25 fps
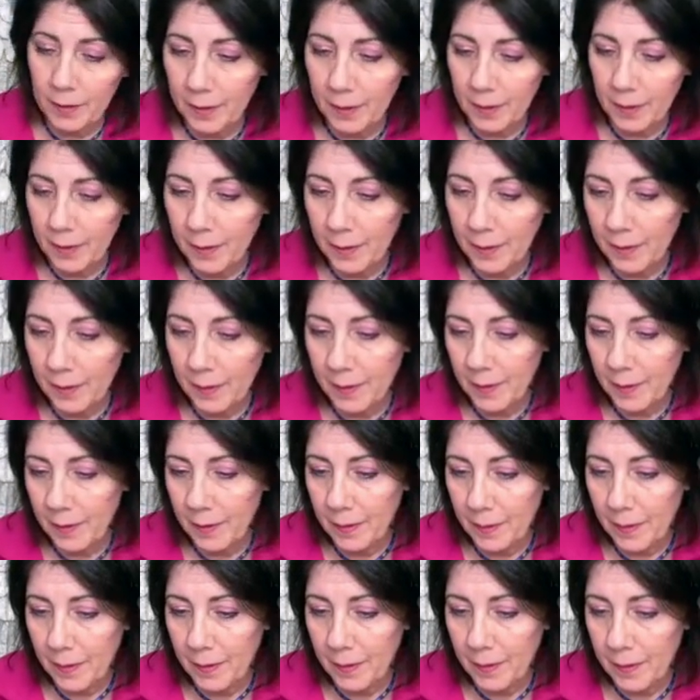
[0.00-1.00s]

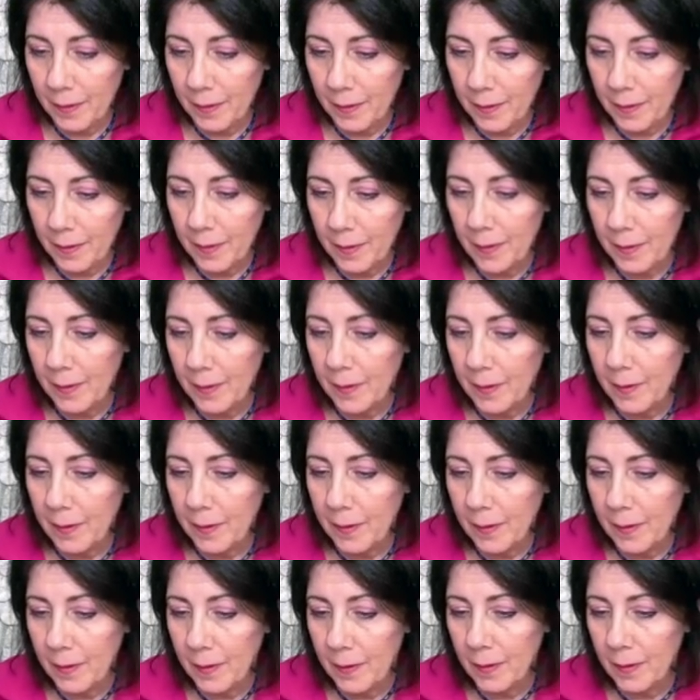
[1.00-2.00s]

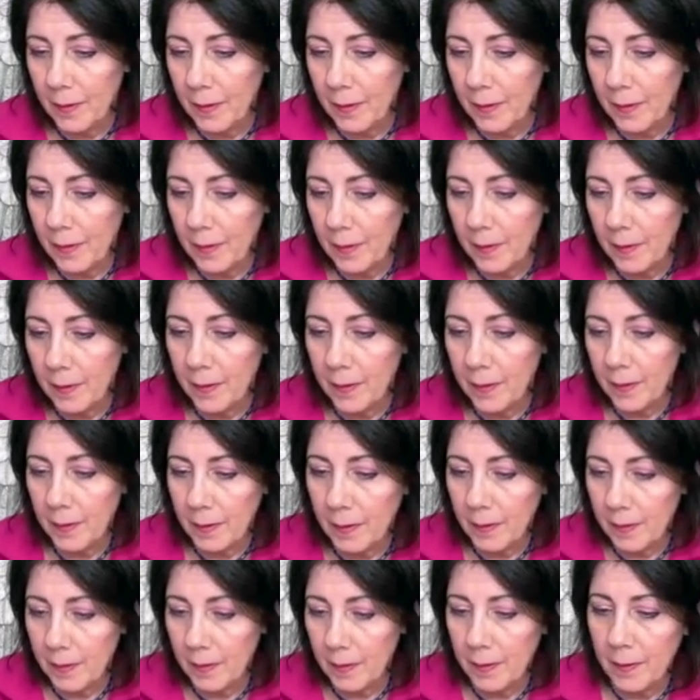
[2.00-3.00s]

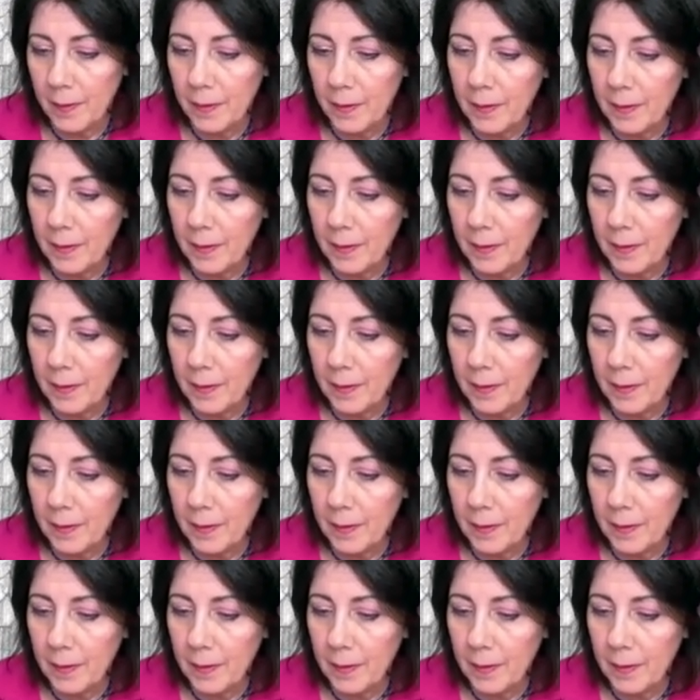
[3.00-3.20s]
(silence)